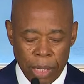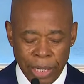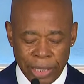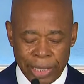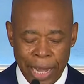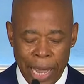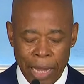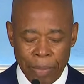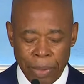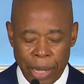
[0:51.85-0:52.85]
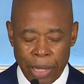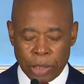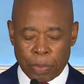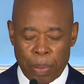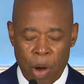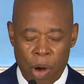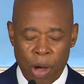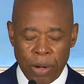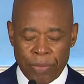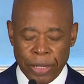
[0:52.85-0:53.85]
In his time as
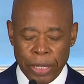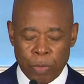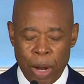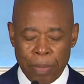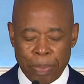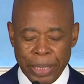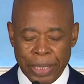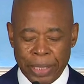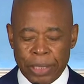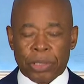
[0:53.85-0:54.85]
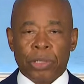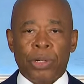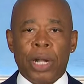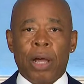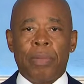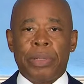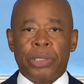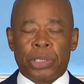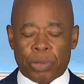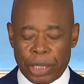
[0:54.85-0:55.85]
part of the NYPD during our
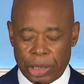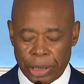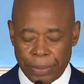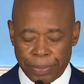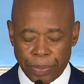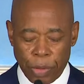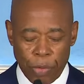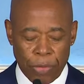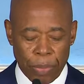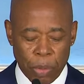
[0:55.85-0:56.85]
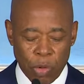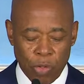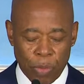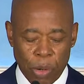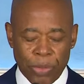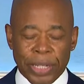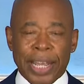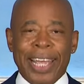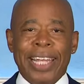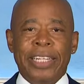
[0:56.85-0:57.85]
administration, we removed more
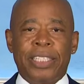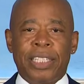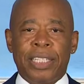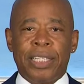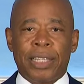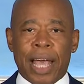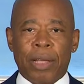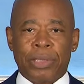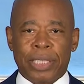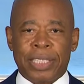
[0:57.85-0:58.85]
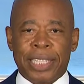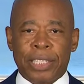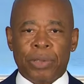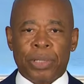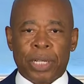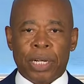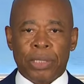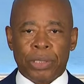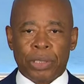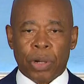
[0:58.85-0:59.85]
than 18,000 illegal
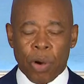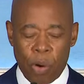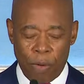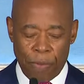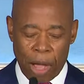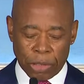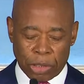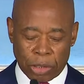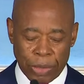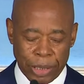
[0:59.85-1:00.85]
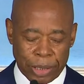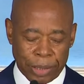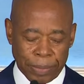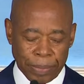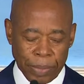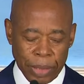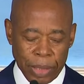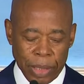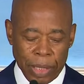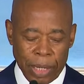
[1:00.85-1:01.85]
guns off our streets,
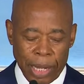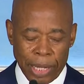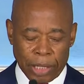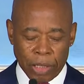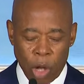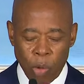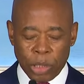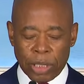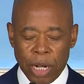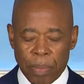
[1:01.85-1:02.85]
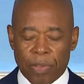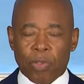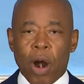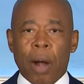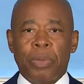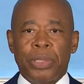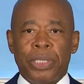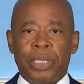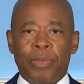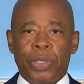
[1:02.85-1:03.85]
had the lowest number of
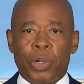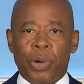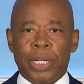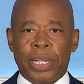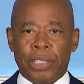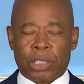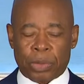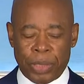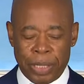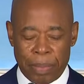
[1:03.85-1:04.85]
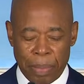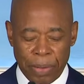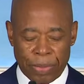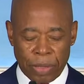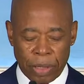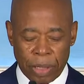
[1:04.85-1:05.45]
robberies in recorded history in the month